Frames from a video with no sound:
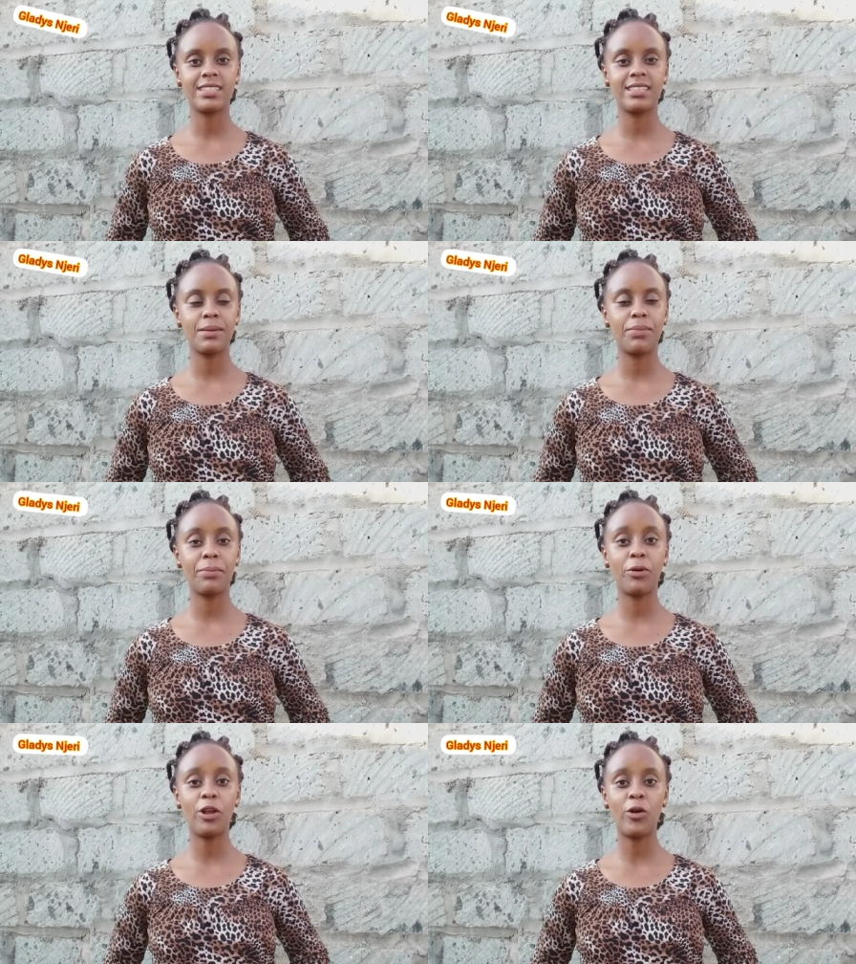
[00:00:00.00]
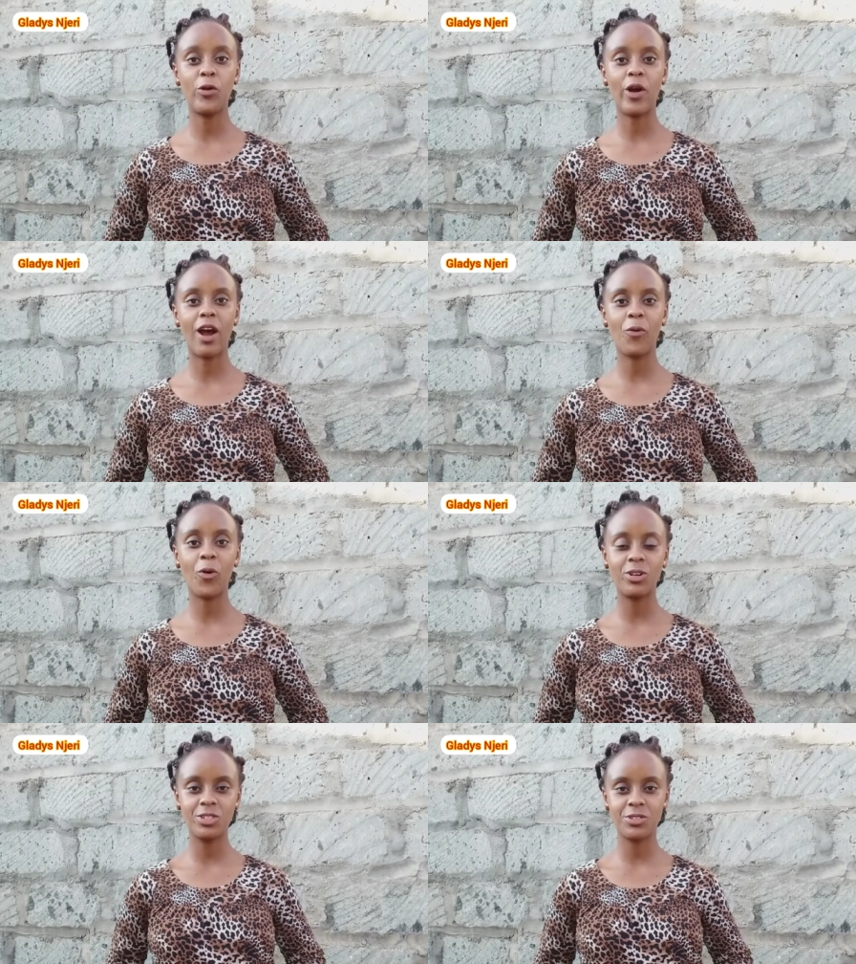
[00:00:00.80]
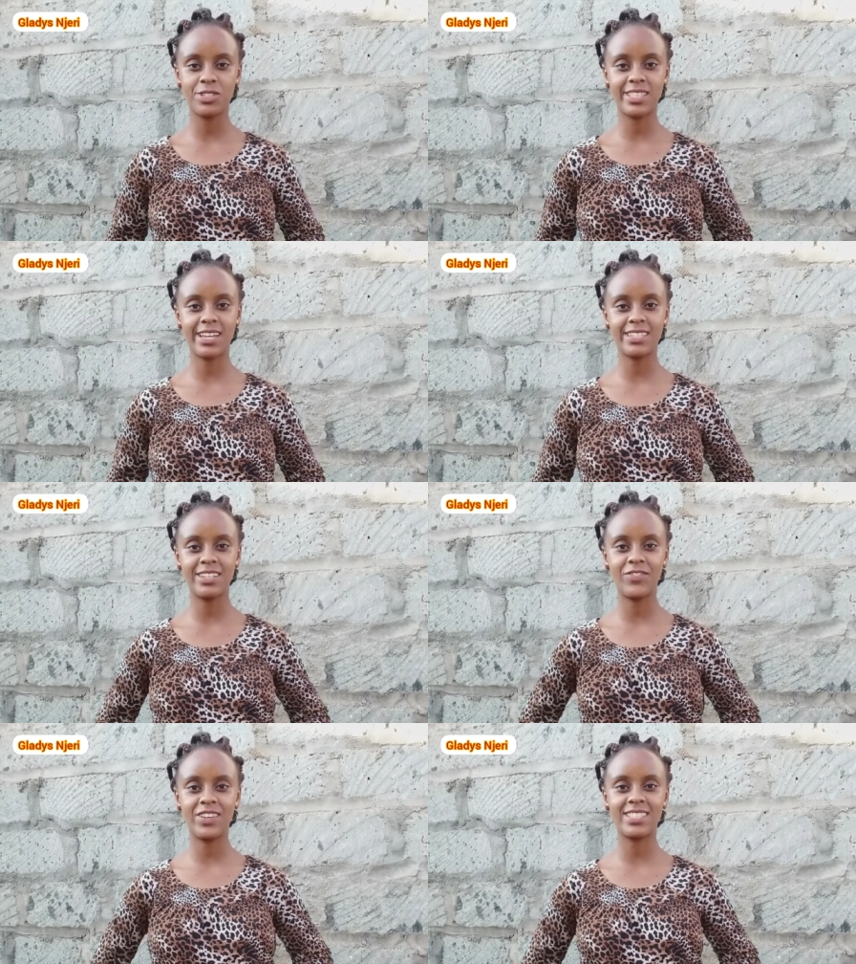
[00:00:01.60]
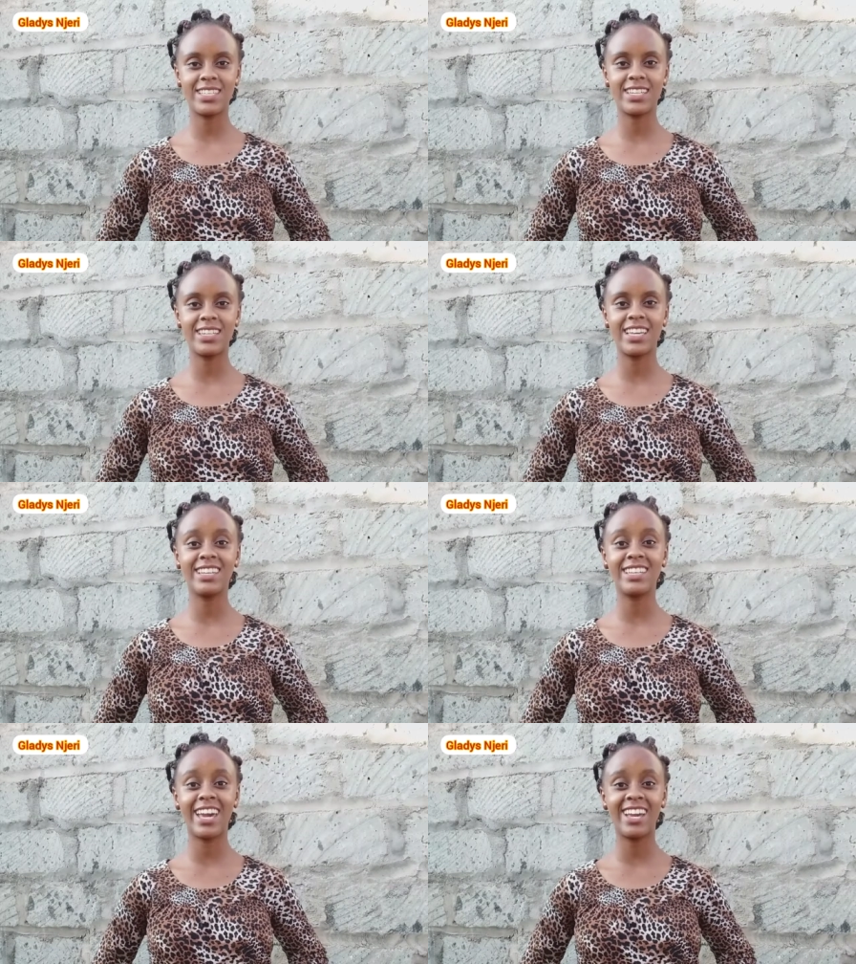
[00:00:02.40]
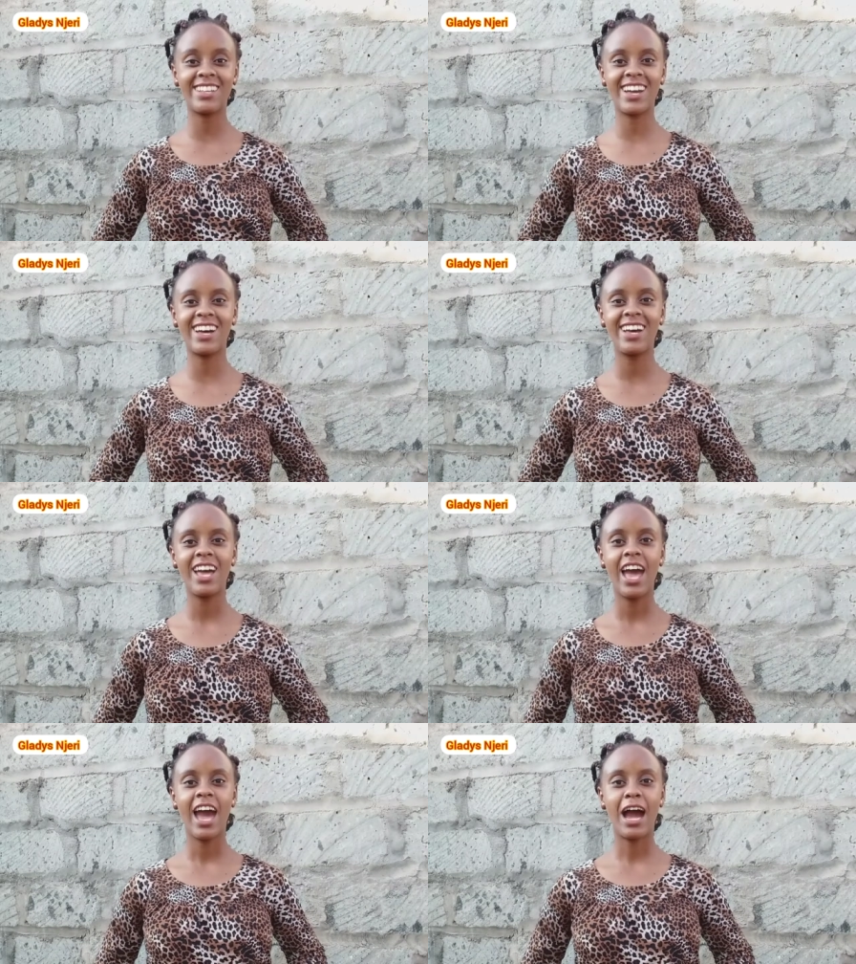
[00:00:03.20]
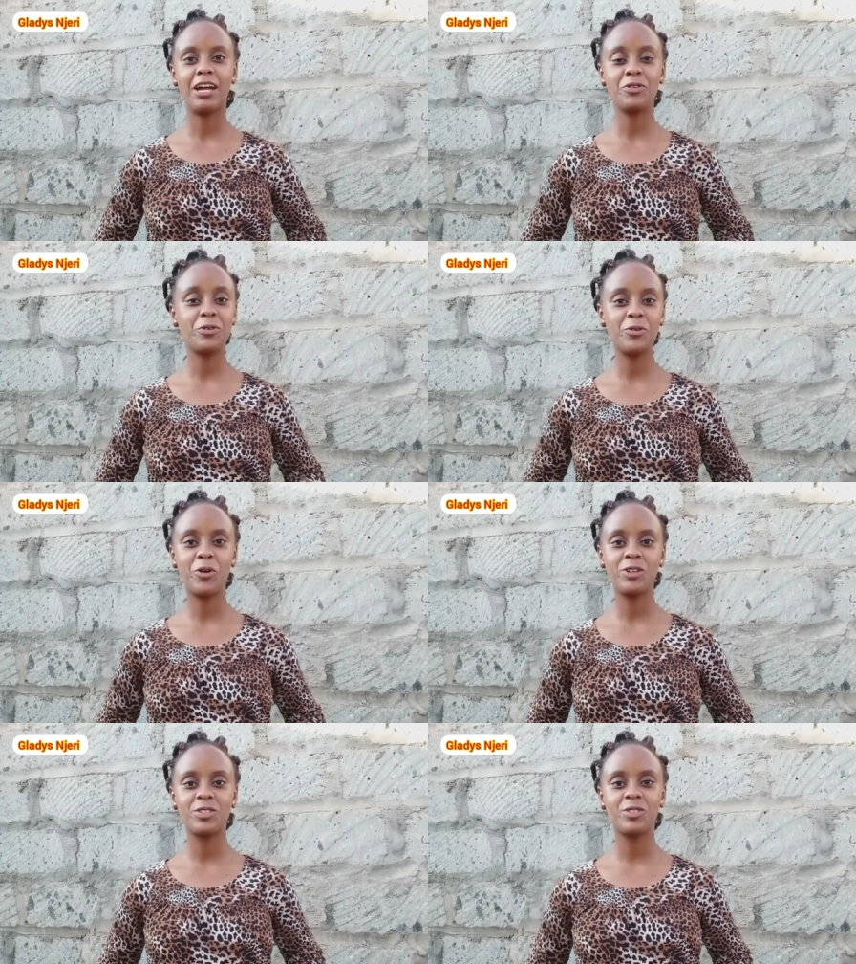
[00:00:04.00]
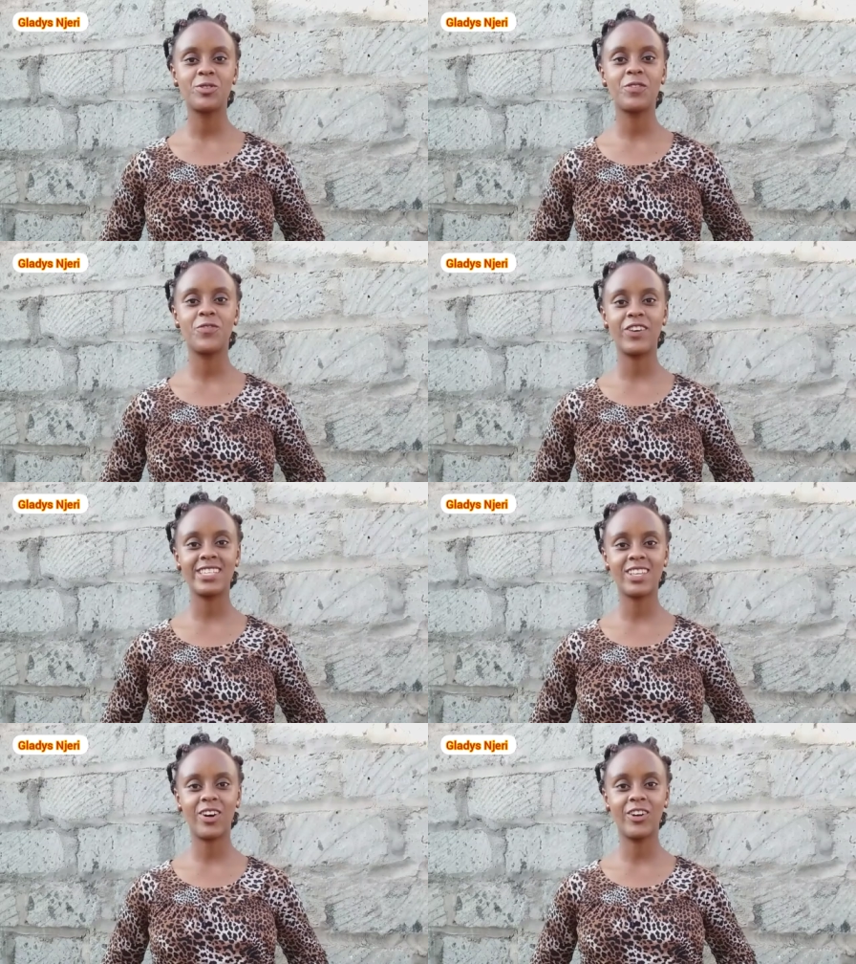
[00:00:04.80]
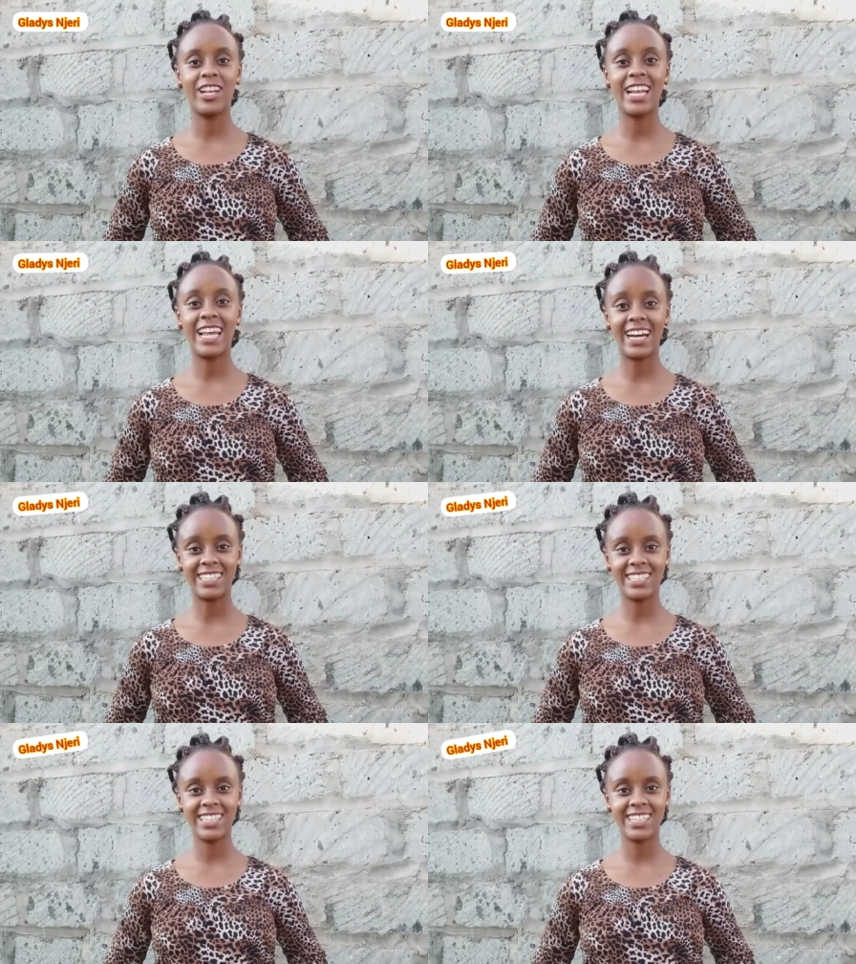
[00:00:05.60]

the people who want to start investing in Kenya and who wants to invest on land.